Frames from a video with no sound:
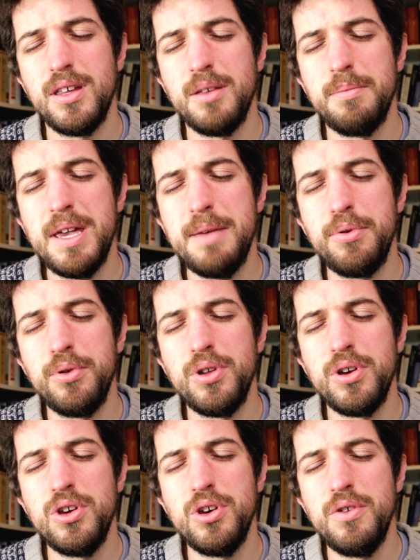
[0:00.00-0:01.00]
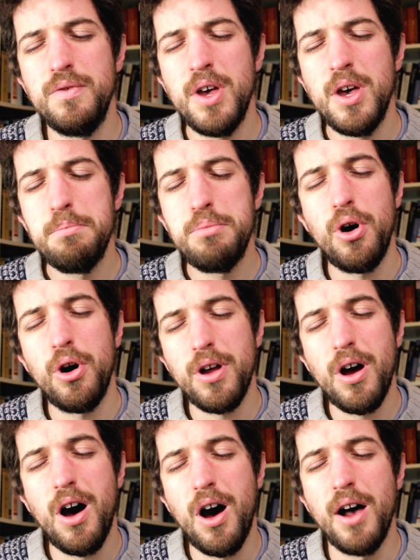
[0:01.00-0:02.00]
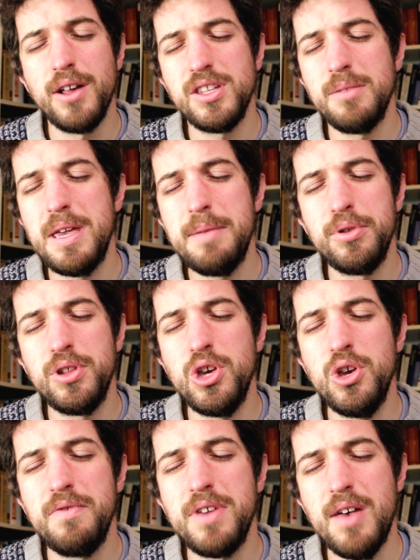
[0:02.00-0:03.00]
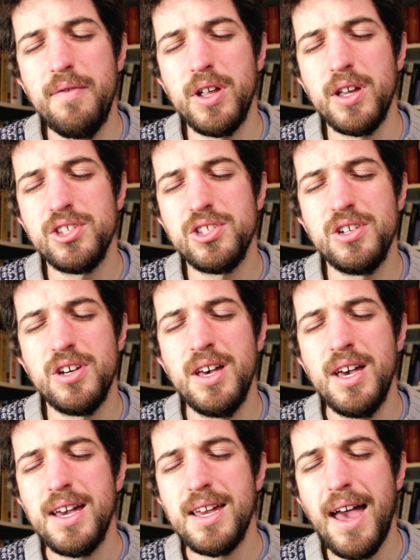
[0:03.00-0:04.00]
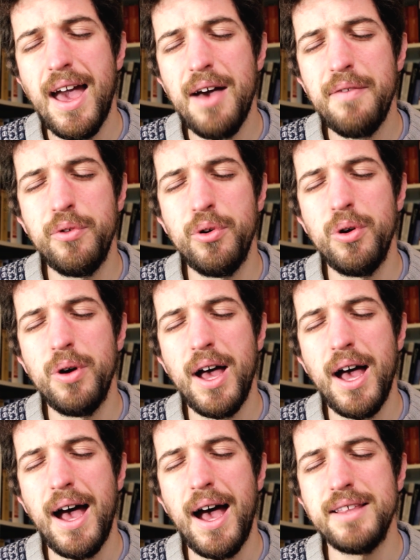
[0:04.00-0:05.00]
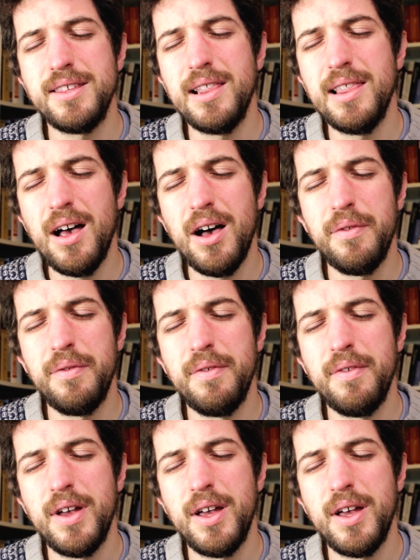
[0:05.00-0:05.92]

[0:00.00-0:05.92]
the people that you've put on our hearts, the people that you've given us to care for and to love